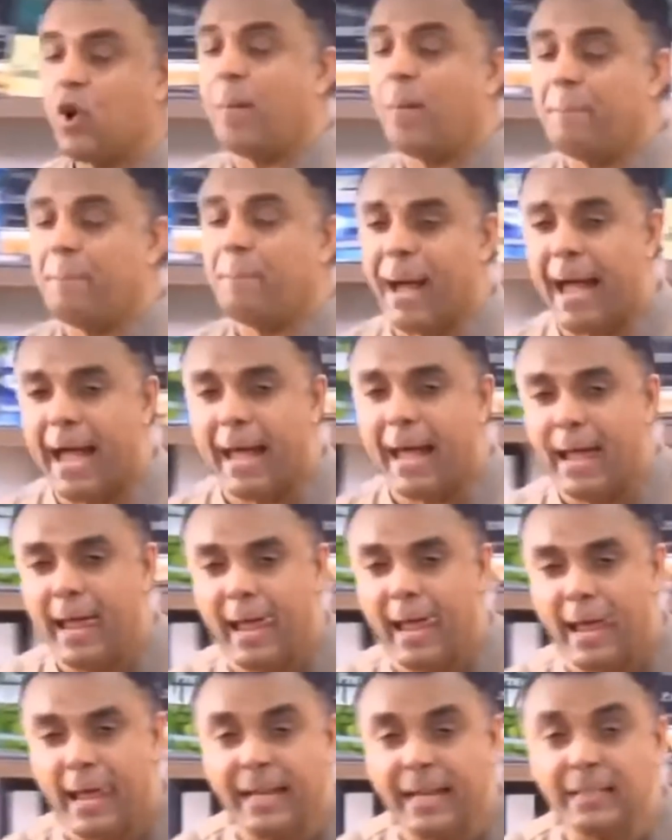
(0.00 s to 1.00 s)
by.
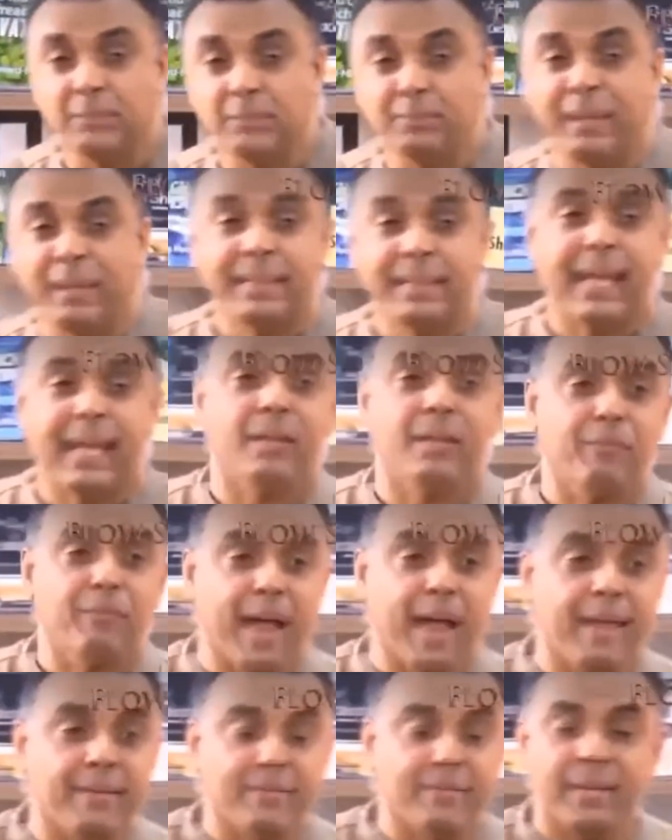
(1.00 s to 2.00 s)
It's been
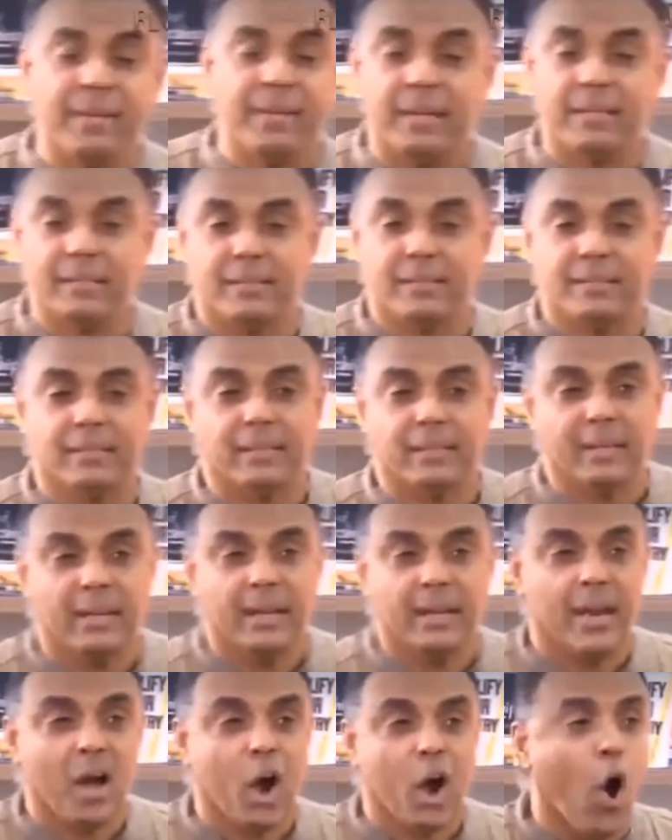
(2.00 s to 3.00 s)
35 years.
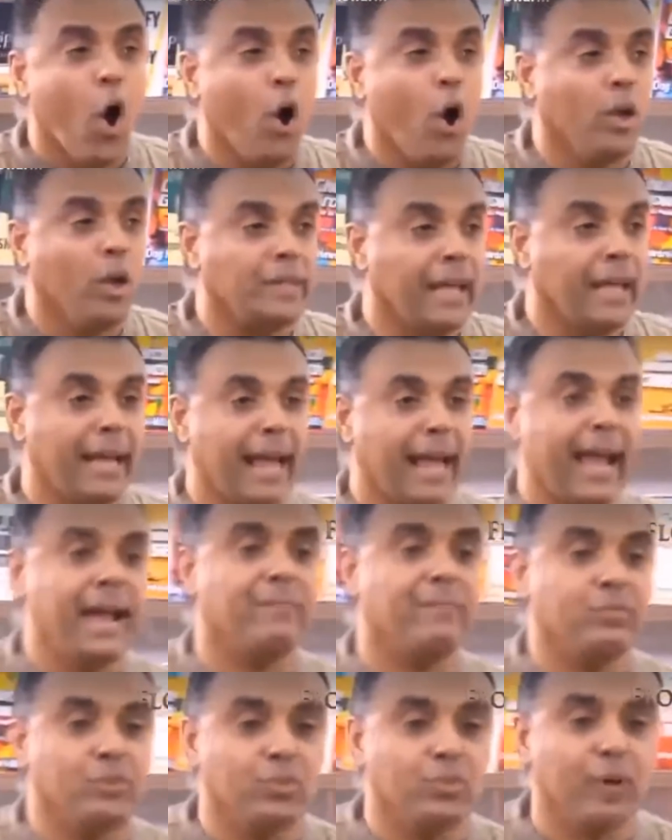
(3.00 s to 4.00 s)
All that I
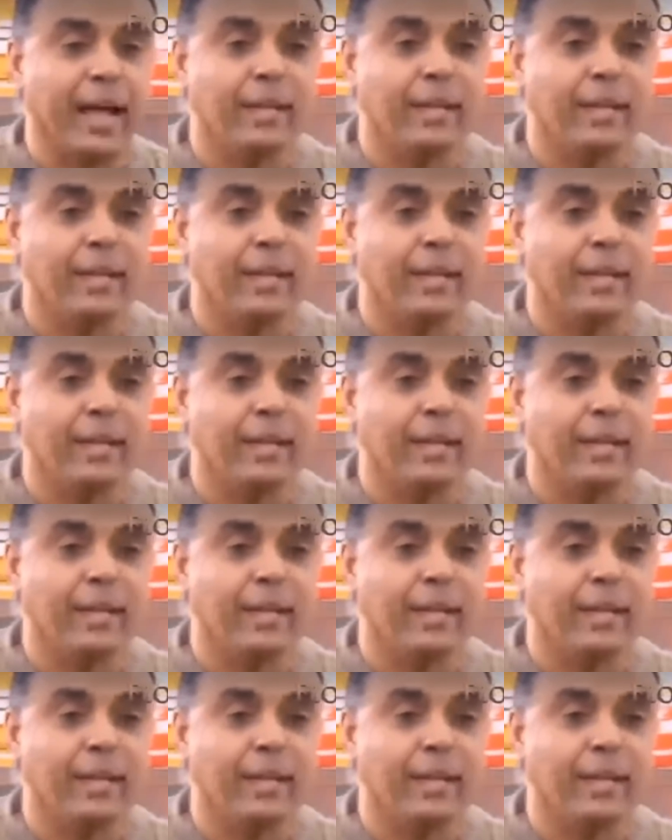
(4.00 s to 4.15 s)
have tried to